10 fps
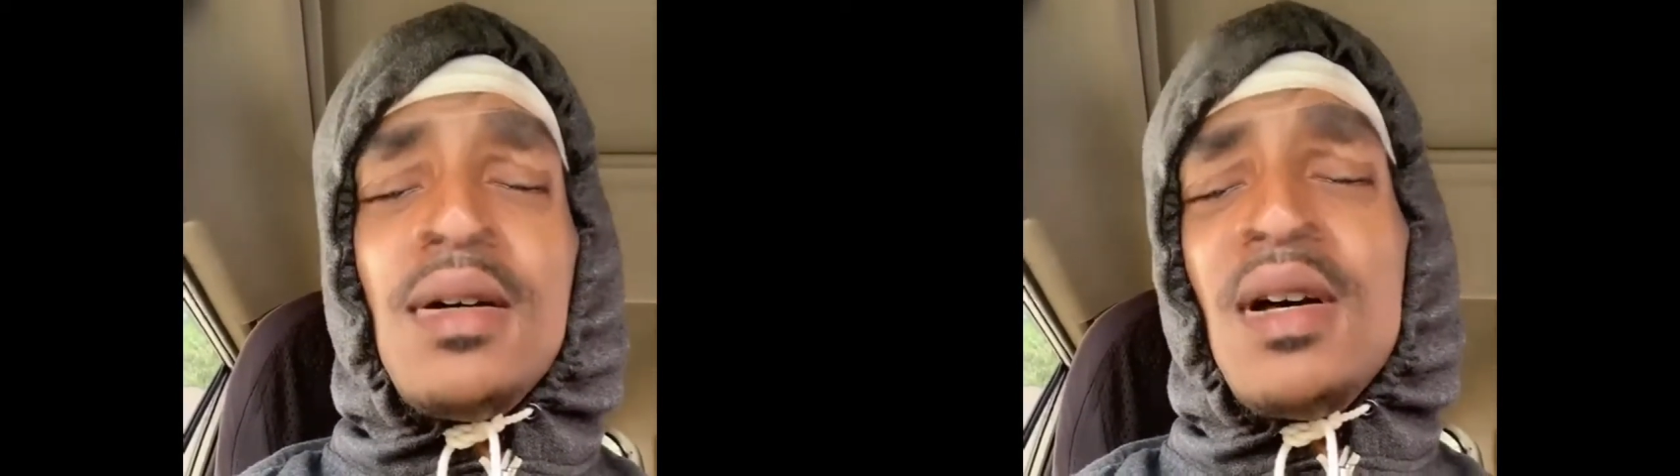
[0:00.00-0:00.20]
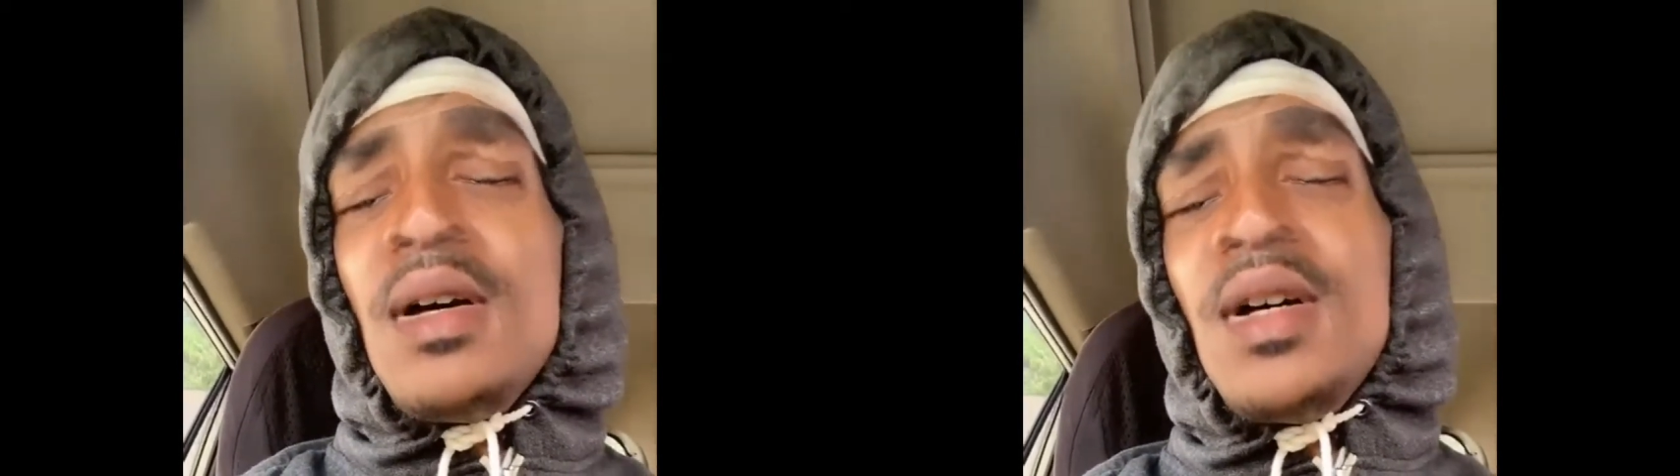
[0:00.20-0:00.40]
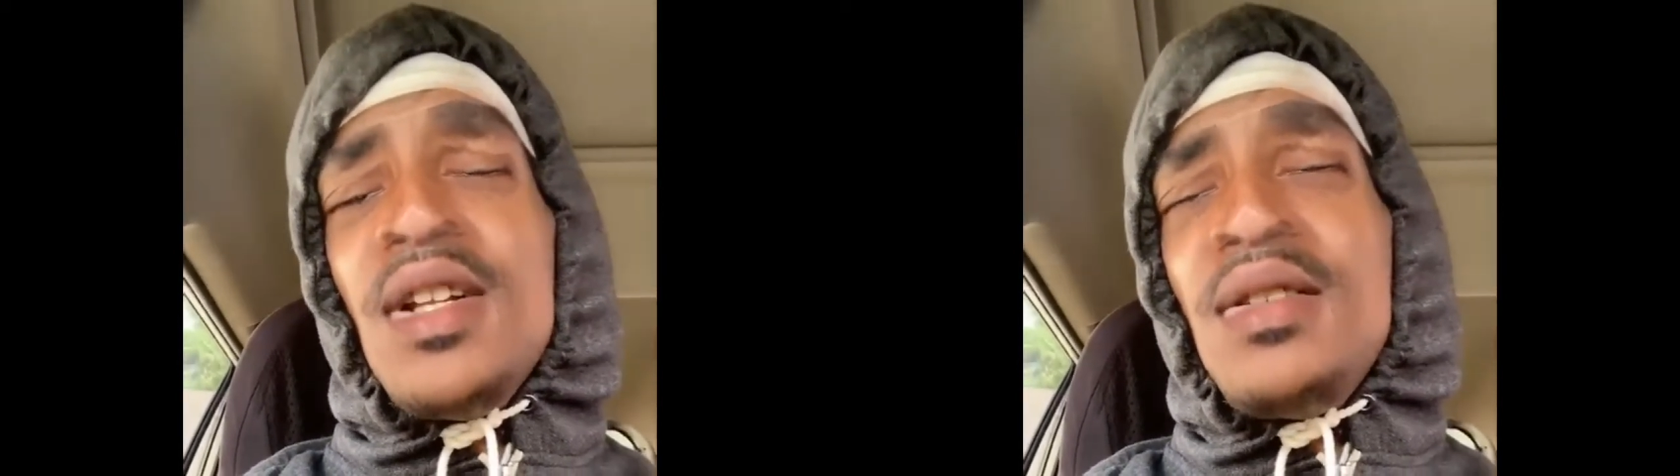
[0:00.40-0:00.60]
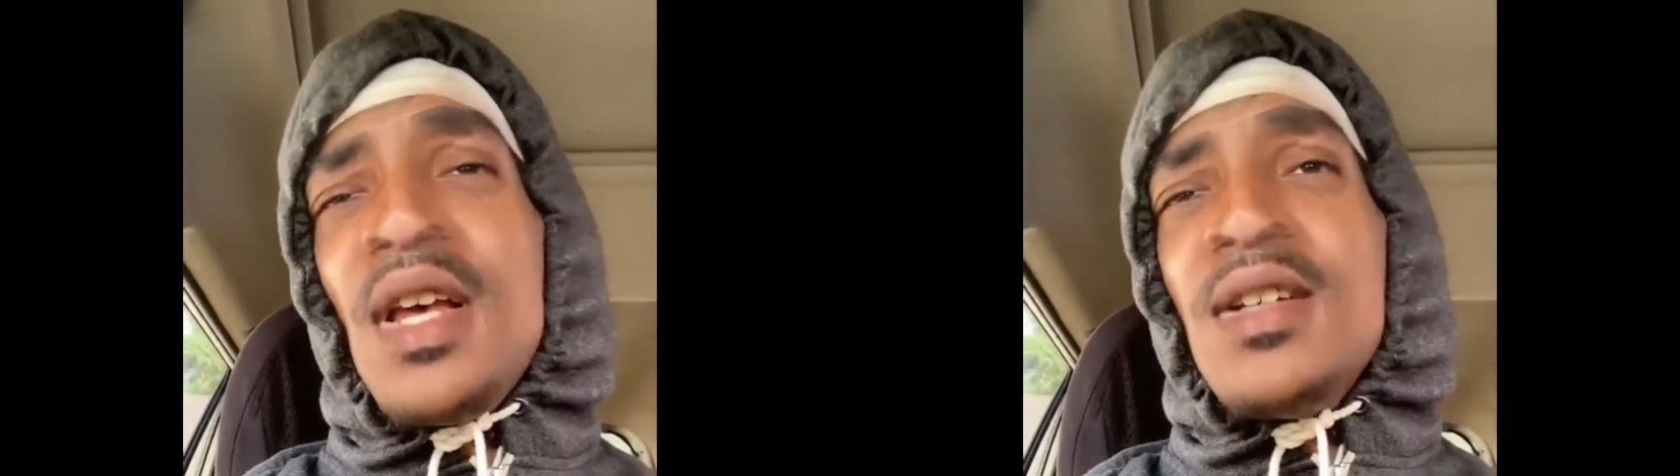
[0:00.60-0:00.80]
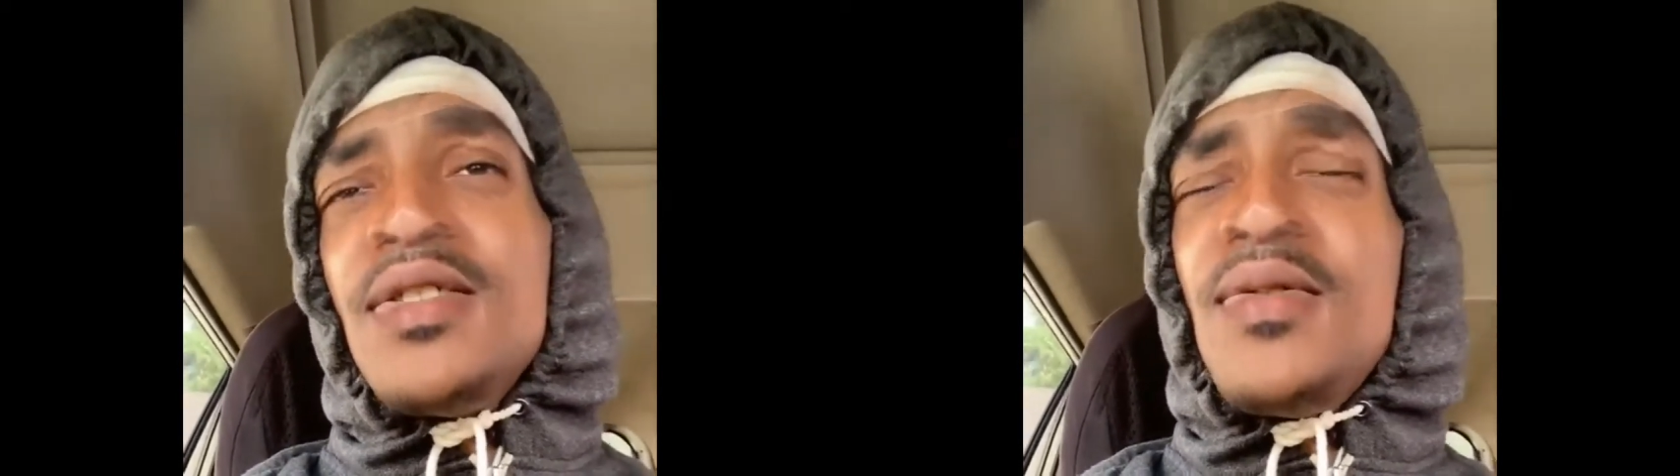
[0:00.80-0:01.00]
hundred
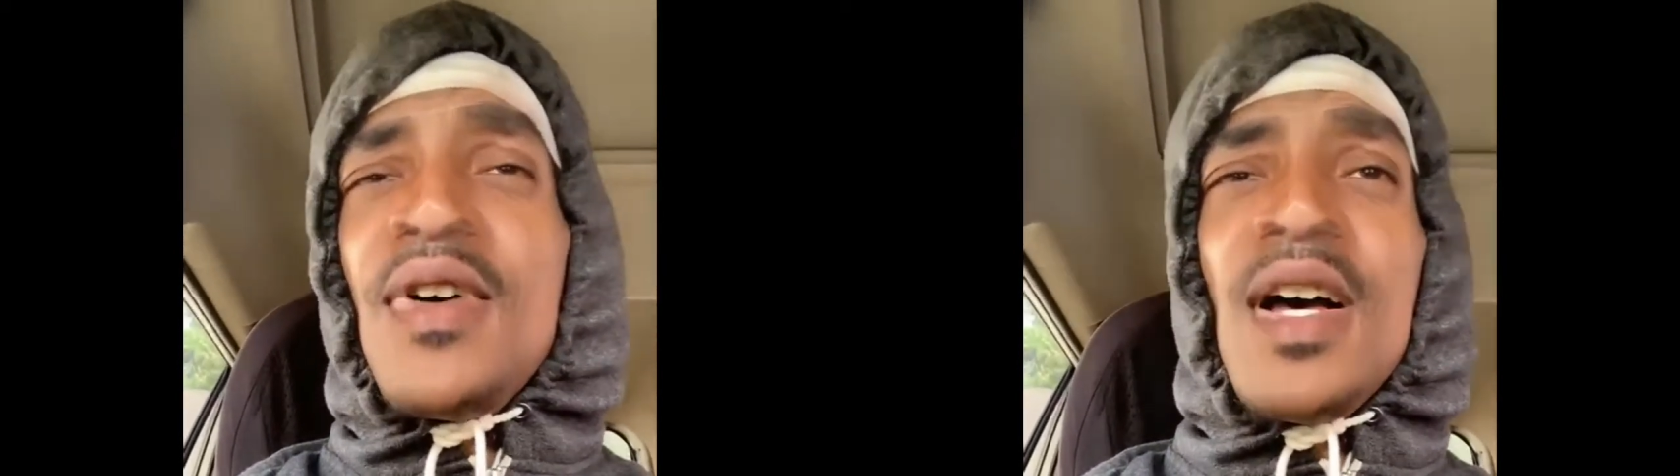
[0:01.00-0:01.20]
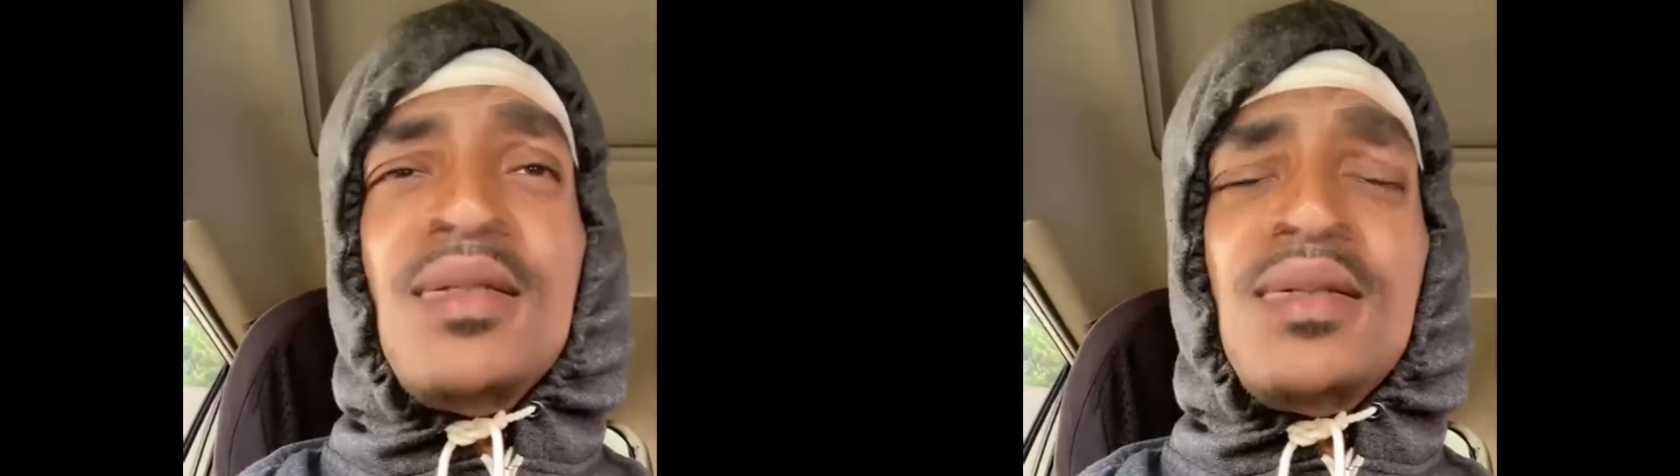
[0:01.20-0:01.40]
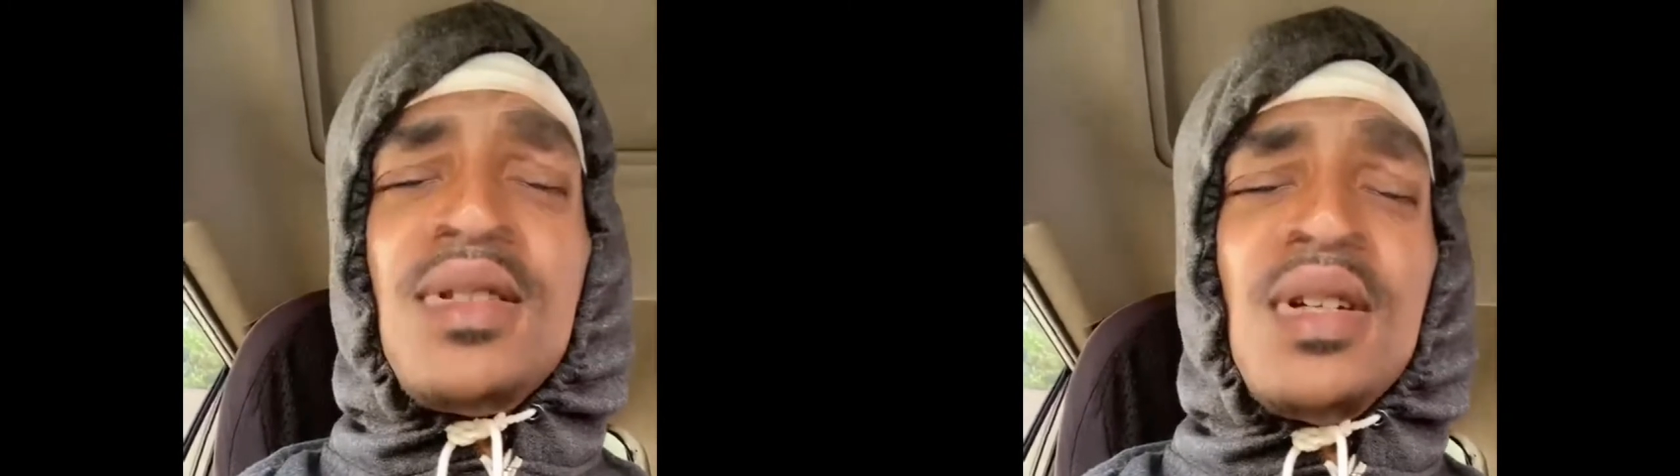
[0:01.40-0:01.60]
thousand followers